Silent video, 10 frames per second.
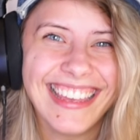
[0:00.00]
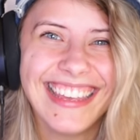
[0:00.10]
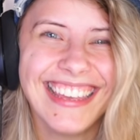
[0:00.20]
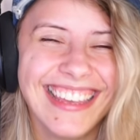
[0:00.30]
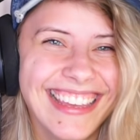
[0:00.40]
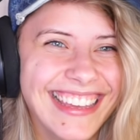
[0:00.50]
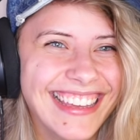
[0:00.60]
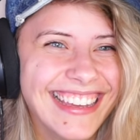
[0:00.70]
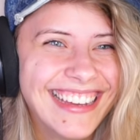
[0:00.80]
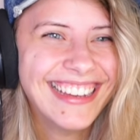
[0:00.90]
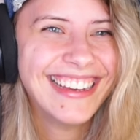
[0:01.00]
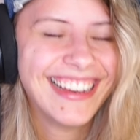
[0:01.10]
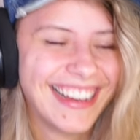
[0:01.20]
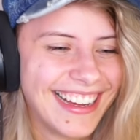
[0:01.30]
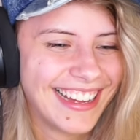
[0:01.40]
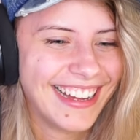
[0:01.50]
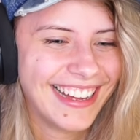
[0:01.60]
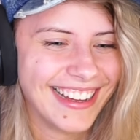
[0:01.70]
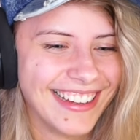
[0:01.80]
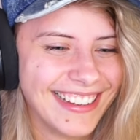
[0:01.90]
Yay!
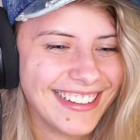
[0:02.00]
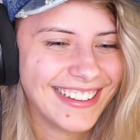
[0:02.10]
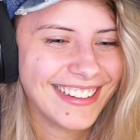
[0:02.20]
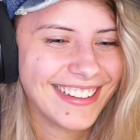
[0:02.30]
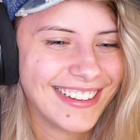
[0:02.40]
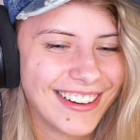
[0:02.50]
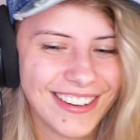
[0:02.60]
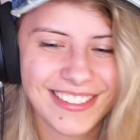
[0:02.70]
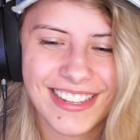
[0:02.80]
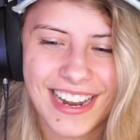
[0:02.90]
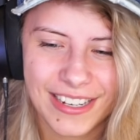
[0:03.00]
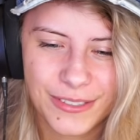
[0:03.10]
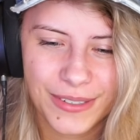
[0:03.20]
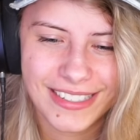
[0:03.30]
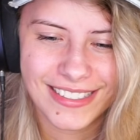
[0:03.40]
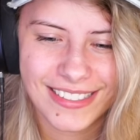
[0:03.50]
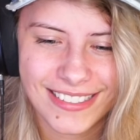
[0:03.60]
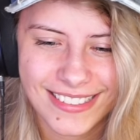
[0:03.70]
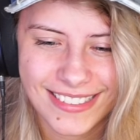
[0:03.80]
uh, on to the next ones.